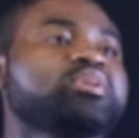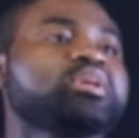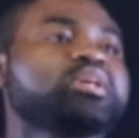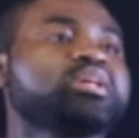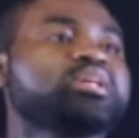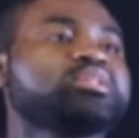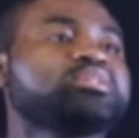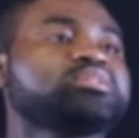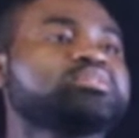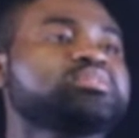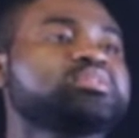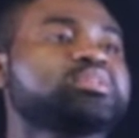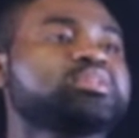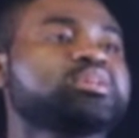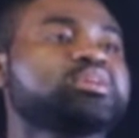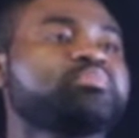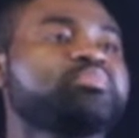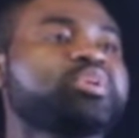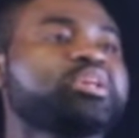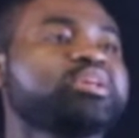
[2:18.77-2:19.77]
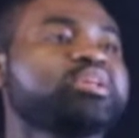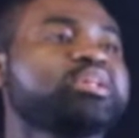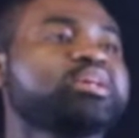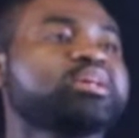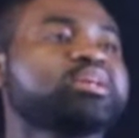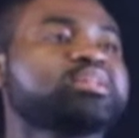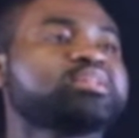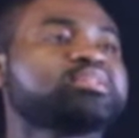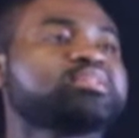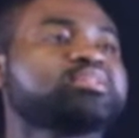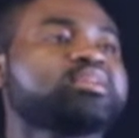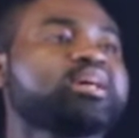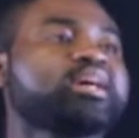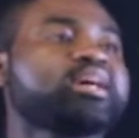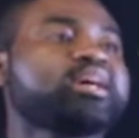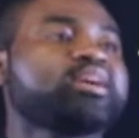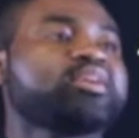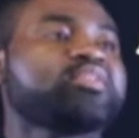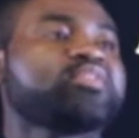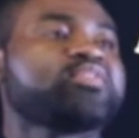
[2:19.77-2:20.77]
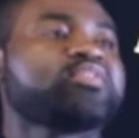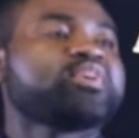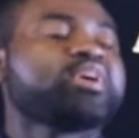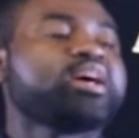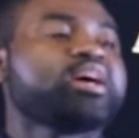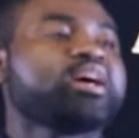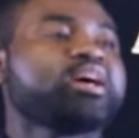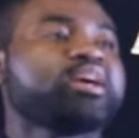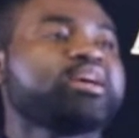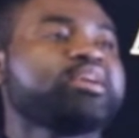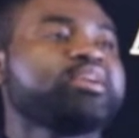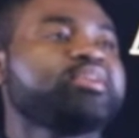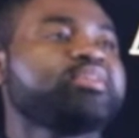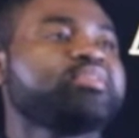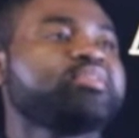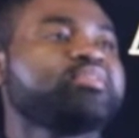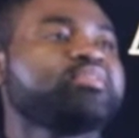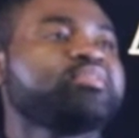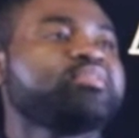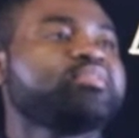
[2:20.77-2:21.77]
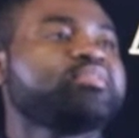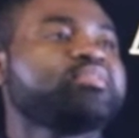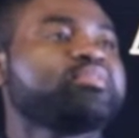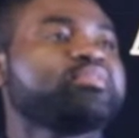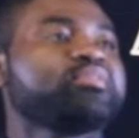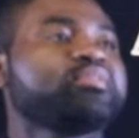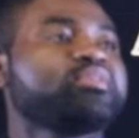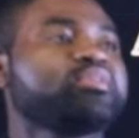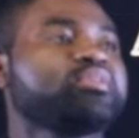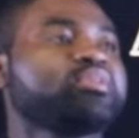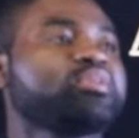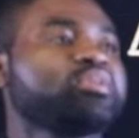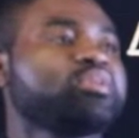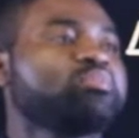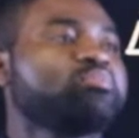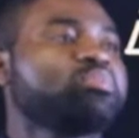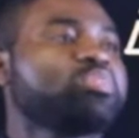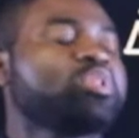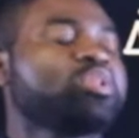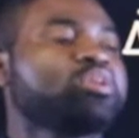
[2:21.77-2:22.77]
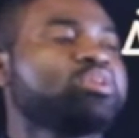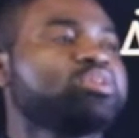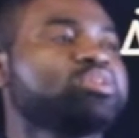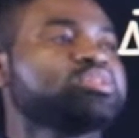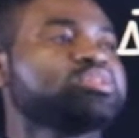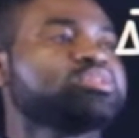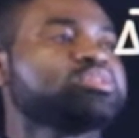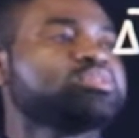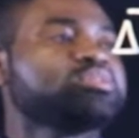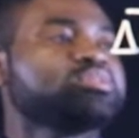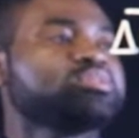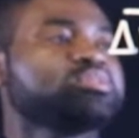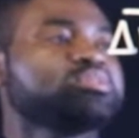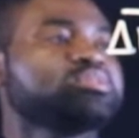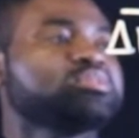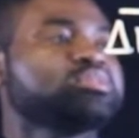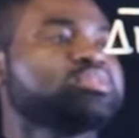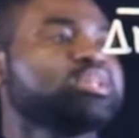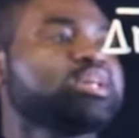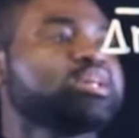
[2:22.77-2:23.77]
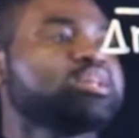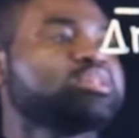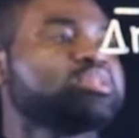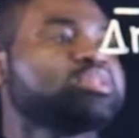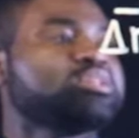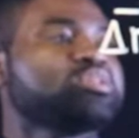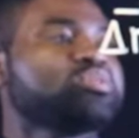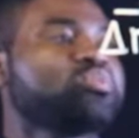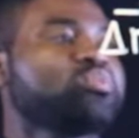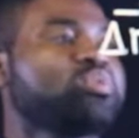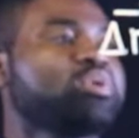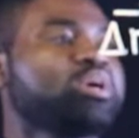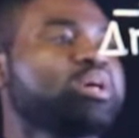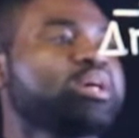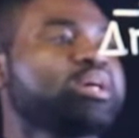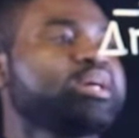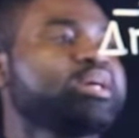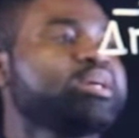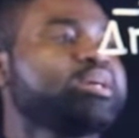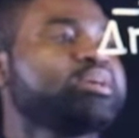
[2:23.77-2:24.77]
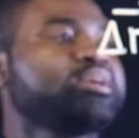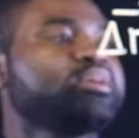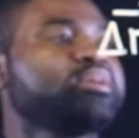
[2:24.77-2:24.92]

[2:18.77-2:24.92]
it's gonna be delta xi plus delta y